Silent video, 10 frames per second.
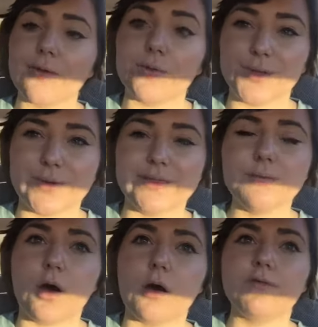when you get
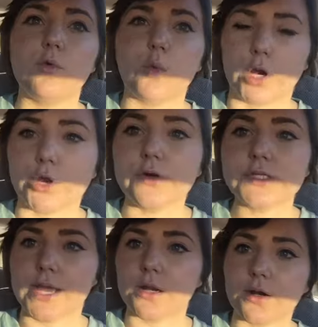them off, wear your
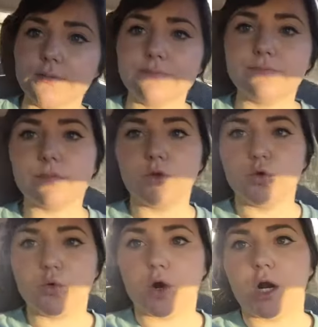retainer.
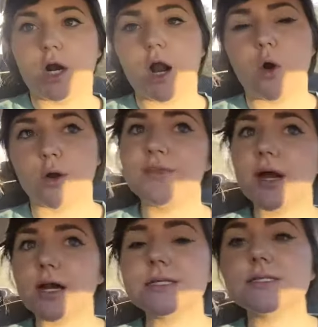Your
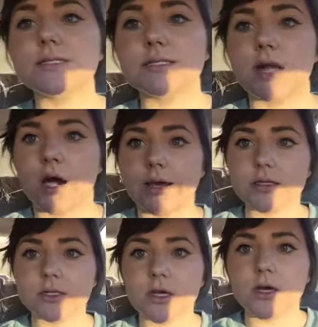orthodontist is not